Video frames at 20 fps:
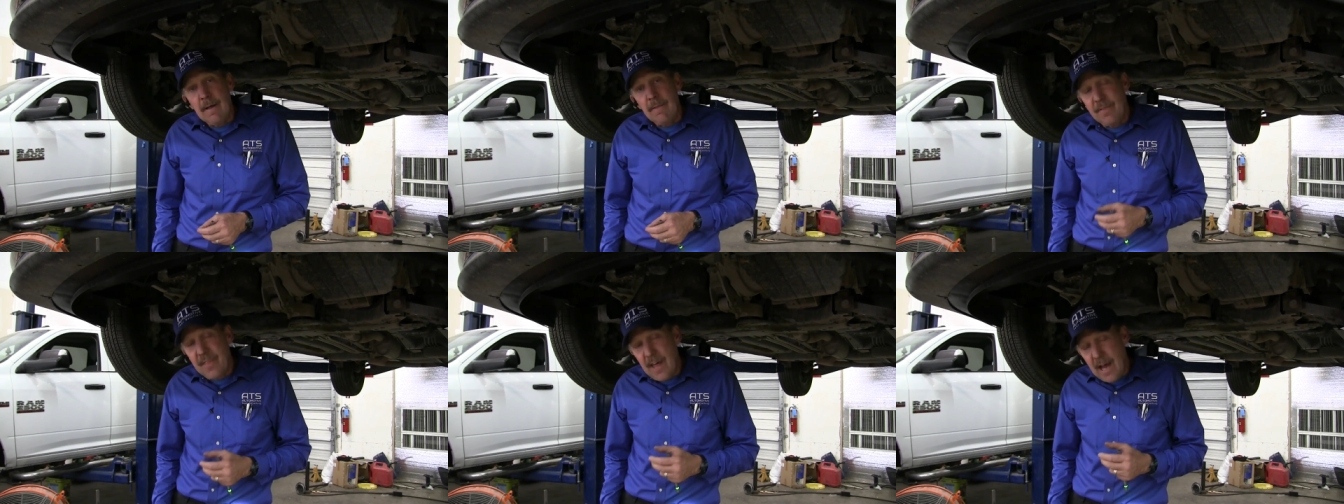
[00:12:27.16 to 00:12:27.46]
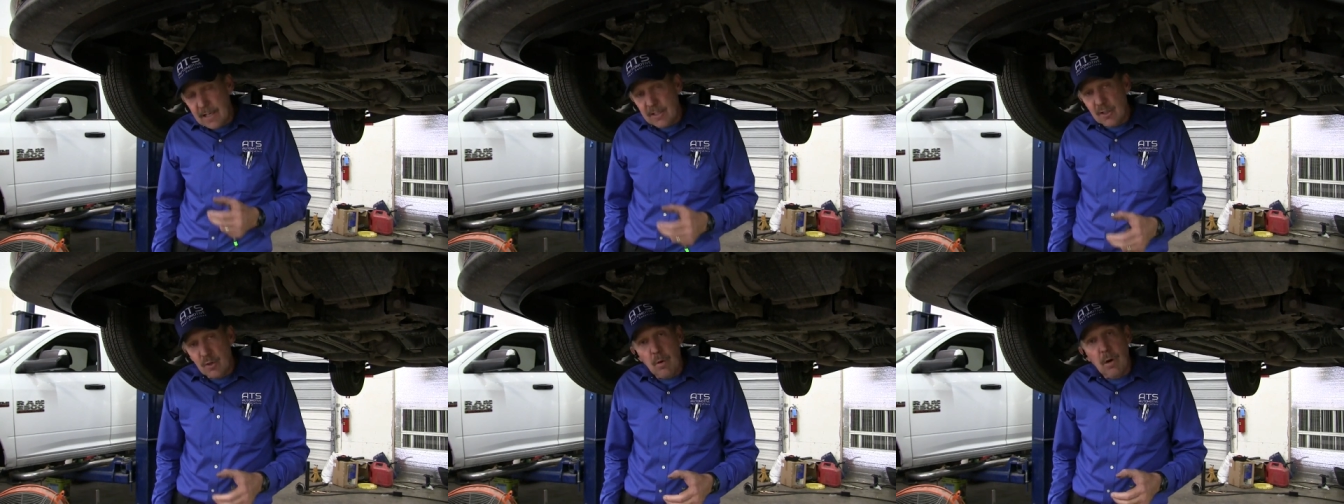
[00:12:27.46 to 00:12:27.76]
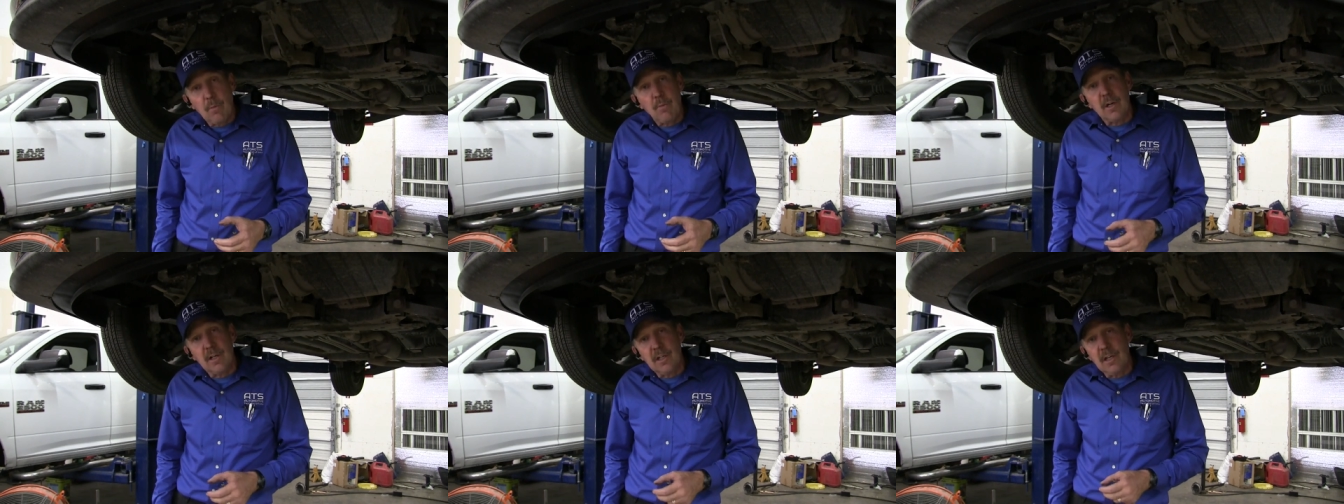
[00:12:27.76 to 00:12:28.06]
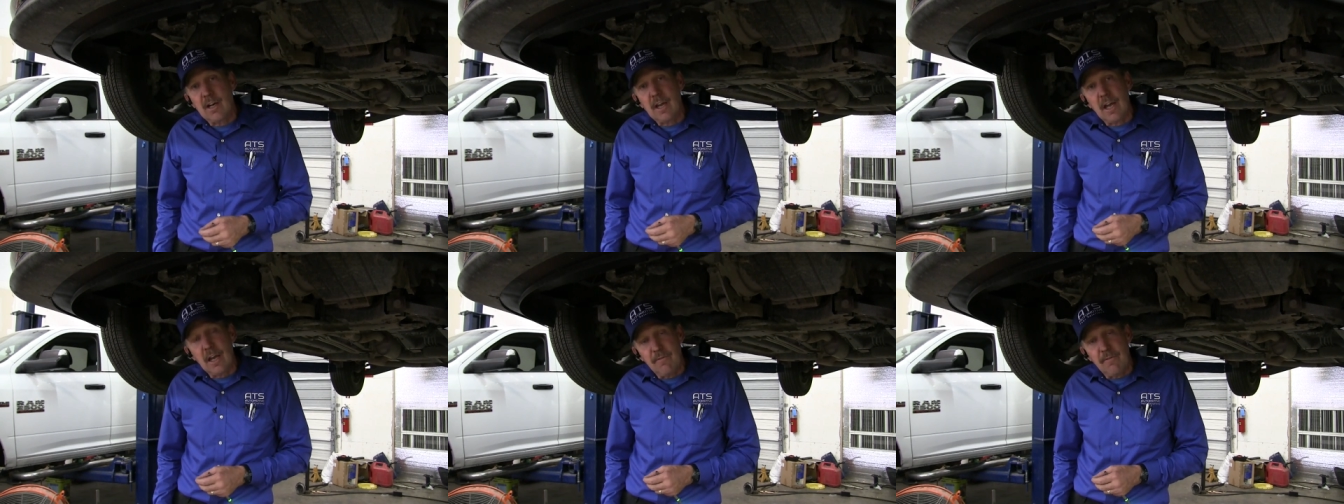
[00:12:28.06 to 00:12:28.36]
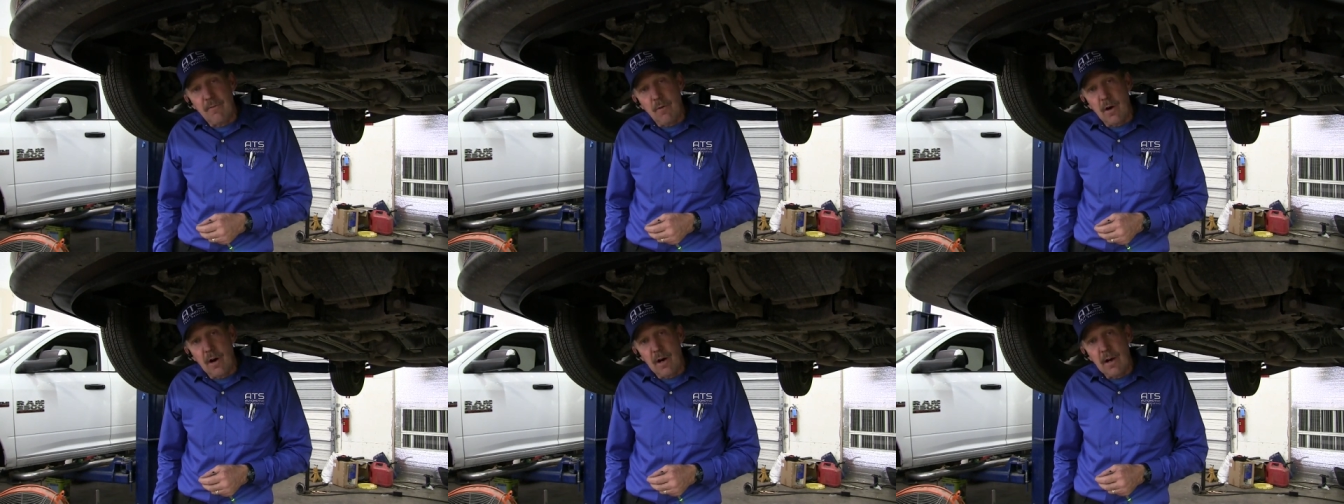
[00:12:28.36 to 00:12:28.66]
That's what we're looking
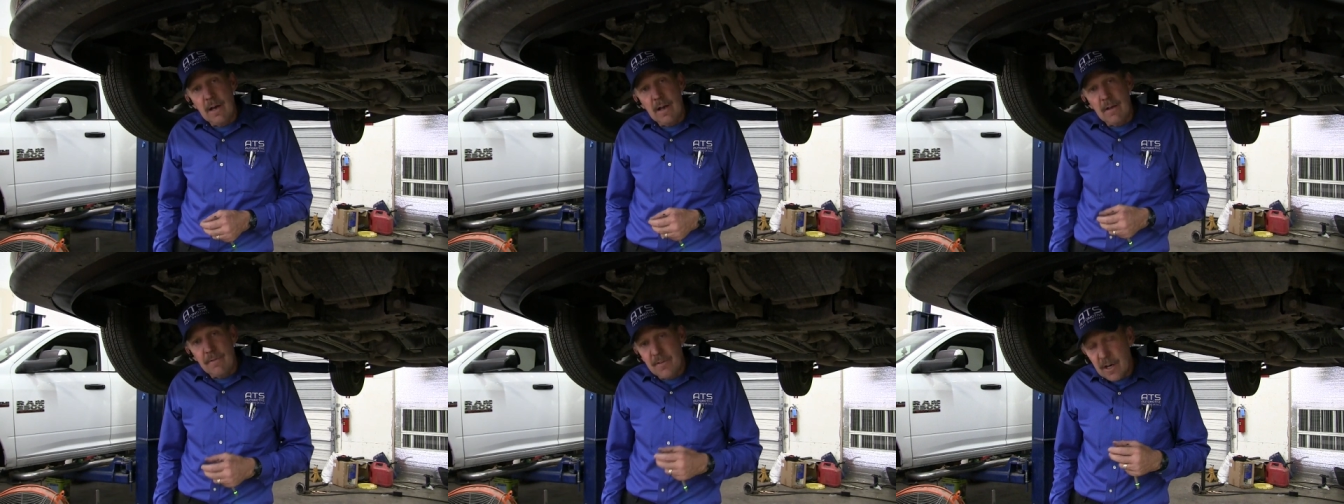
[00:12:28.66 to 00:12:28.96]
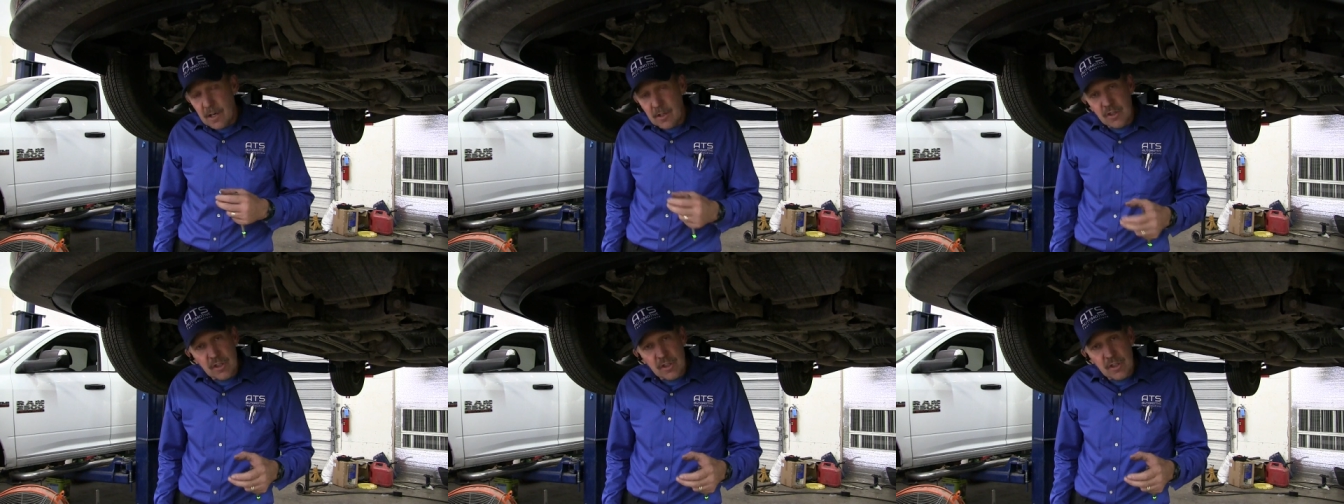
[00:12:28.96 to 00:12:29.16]
for. They're